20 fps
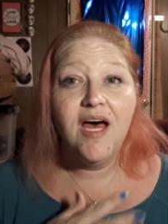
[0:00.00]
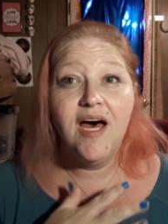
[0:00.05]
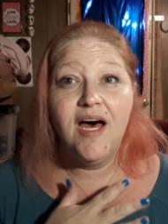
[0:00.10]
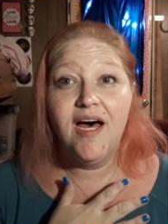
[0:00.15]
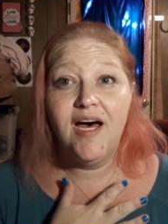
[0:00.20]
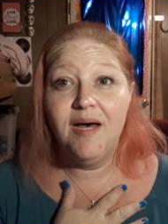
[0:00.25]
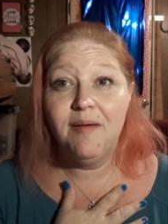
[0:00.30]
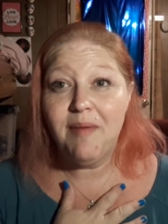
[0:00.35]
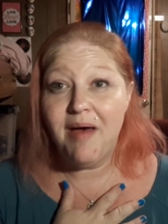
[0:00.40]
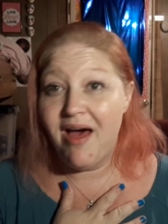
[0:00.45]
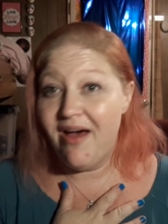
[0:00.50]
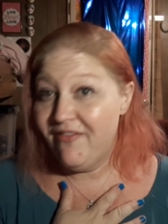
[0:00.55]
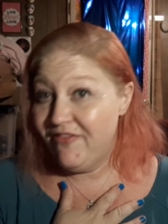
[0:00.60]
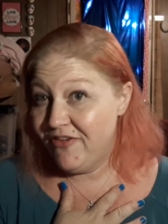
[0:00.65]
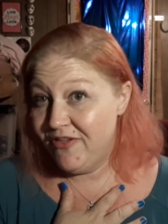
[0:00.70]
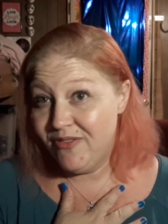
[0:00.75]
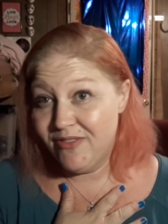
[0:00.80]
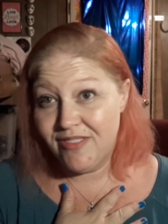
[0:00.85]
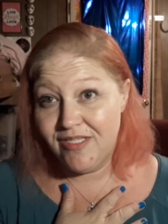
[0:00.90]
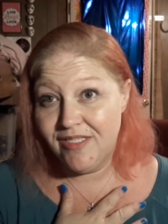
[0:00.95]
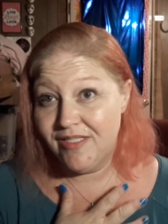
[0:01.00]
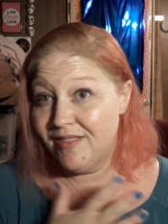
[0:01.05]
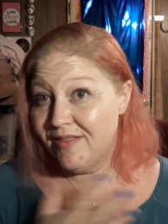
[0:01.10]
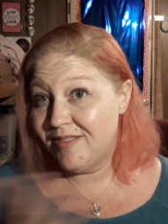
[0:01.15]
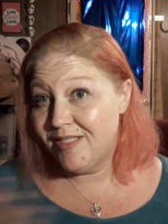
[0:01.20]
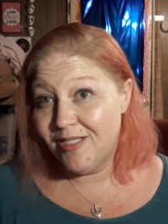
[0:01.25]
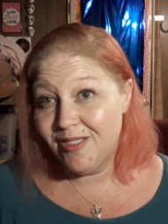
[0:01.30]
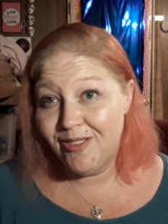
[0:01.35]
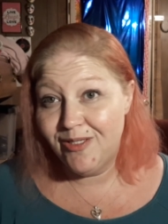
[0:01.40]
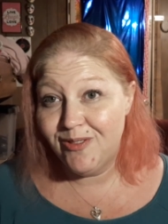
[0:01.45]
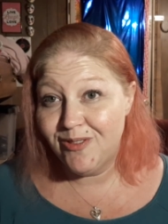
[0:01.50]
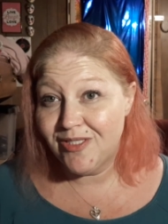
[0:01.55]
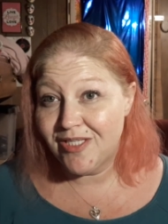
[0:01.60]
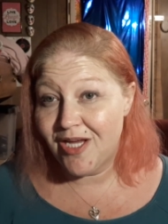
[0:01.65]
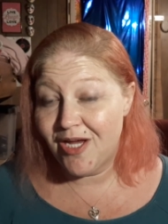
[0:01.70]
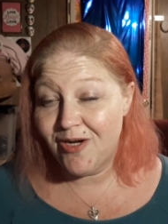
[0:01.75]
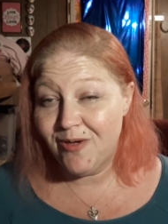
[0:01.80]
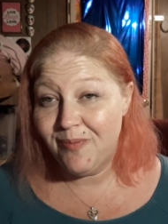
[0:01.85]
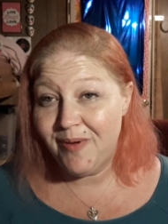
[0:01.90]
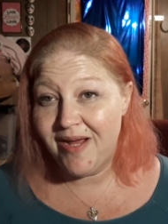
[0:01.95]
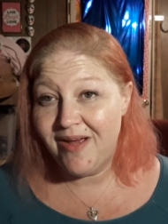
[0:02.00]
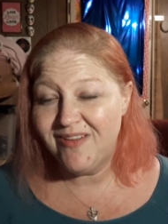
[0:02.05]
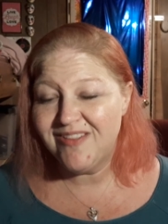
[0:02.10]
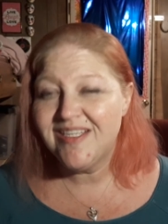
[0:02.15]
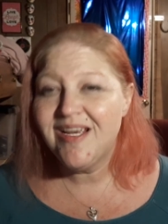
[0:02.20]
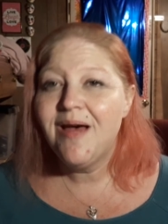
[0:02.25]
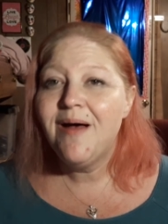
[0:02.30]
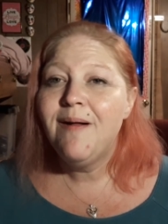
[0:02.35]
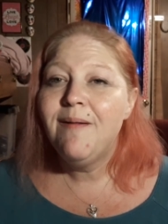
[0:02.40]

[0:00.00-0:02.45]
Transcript: Um, I've used it to lose 100 pounds.